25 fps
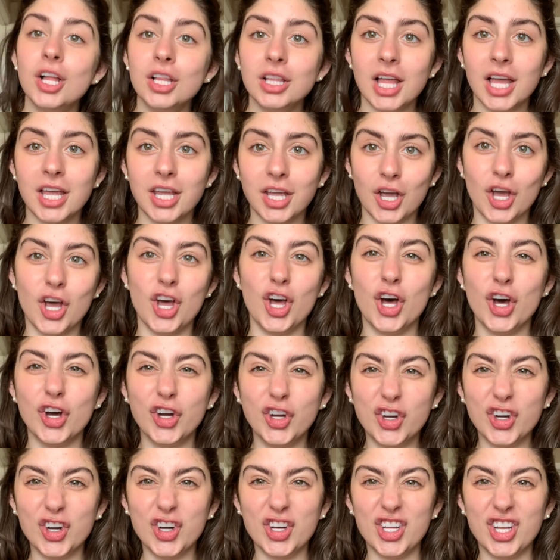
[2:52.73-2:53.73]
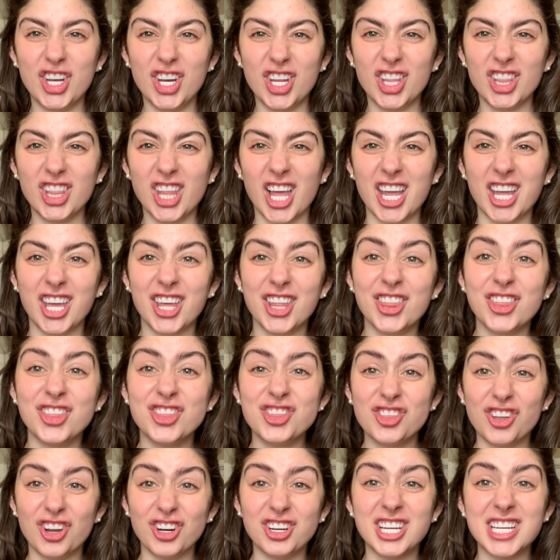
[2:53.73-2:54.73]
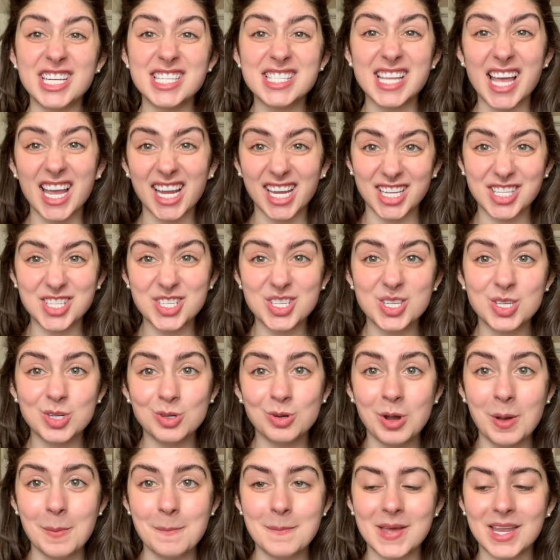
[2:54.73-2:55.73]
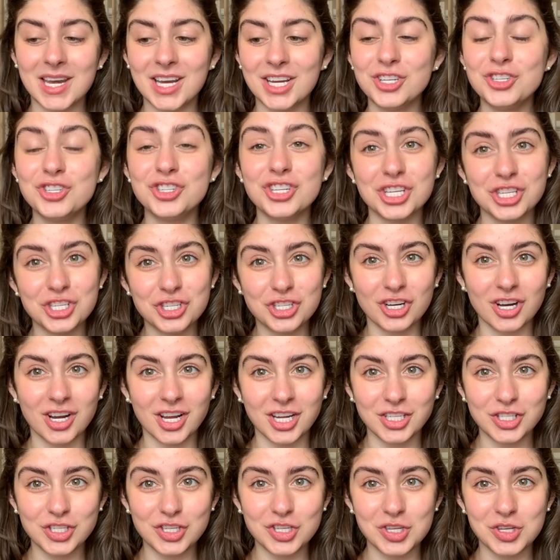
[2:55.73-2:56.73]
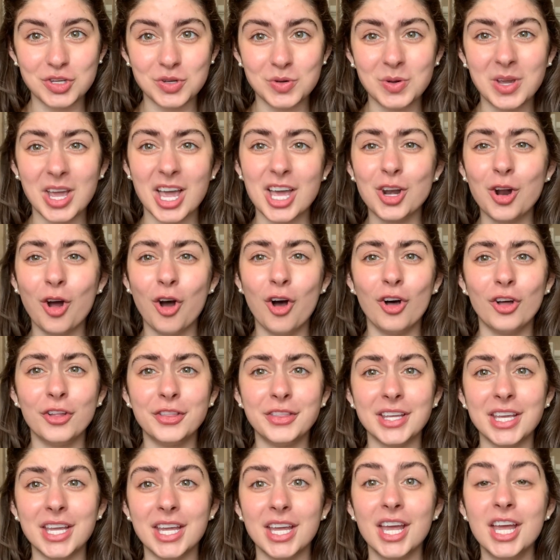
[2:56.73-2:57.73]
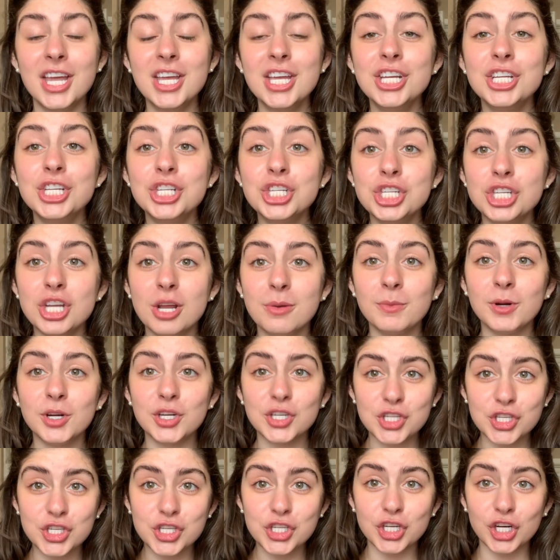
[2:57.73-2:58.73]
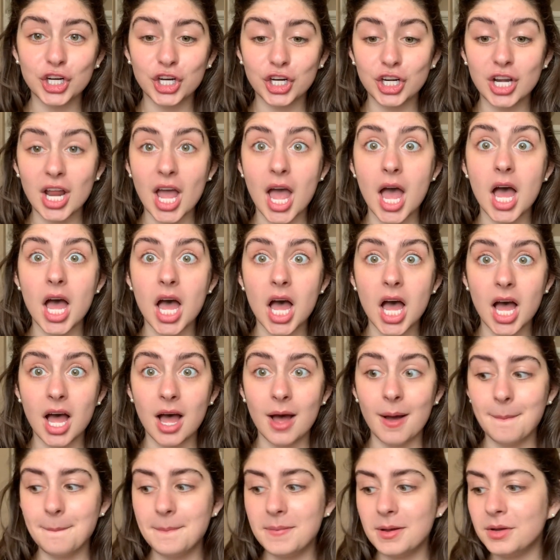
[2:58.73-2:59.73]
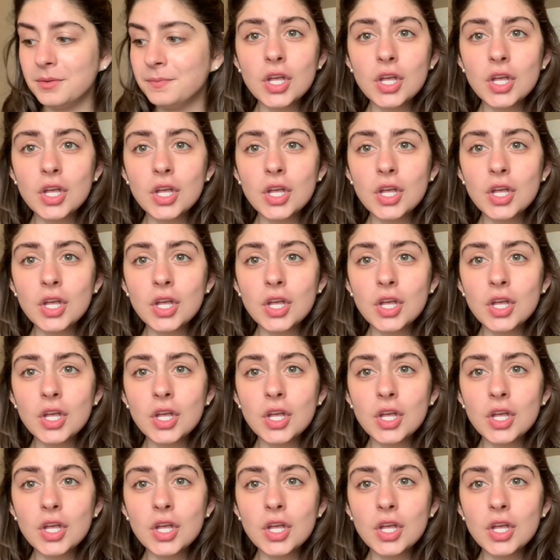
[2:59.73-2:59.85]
like a good 30 seconds to a minute just trying to get all the shimmer stirred up.